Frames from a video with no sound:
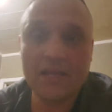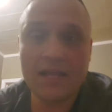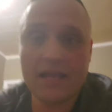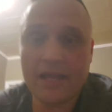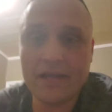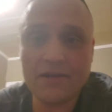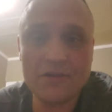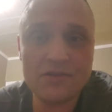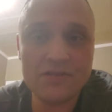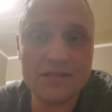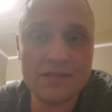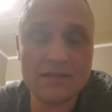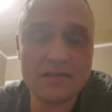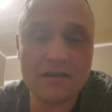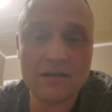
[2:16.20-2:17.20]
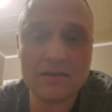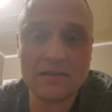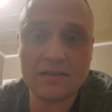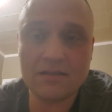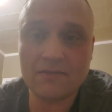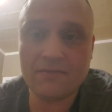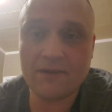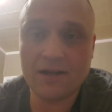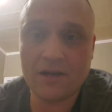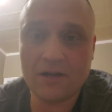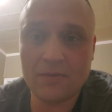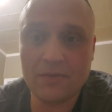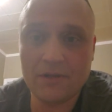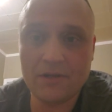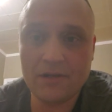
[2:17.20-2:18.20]
energy, that toxic
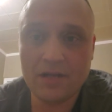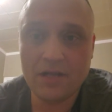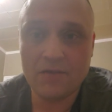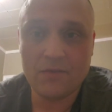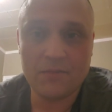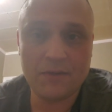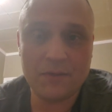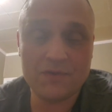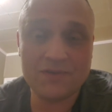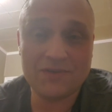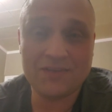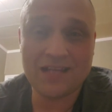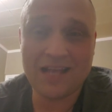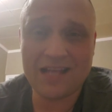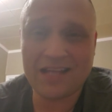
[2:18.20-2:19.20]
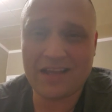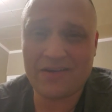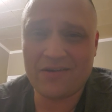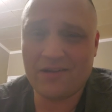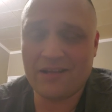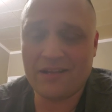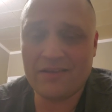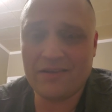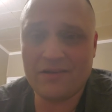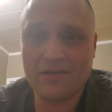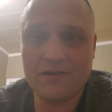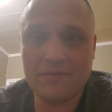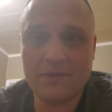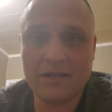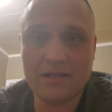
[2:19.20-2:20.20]
environment, when people start to act out on that,
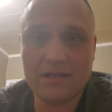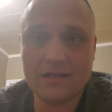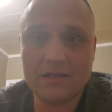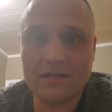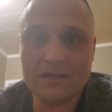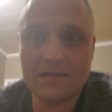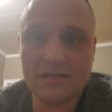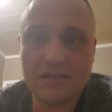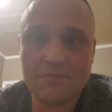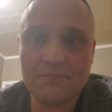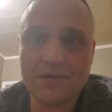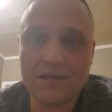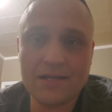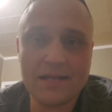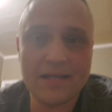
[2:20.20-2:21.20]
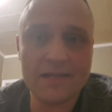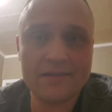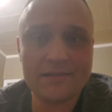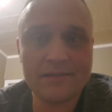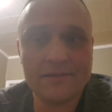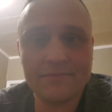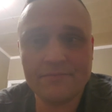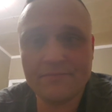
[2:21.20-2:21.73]
it could just get plain nasty.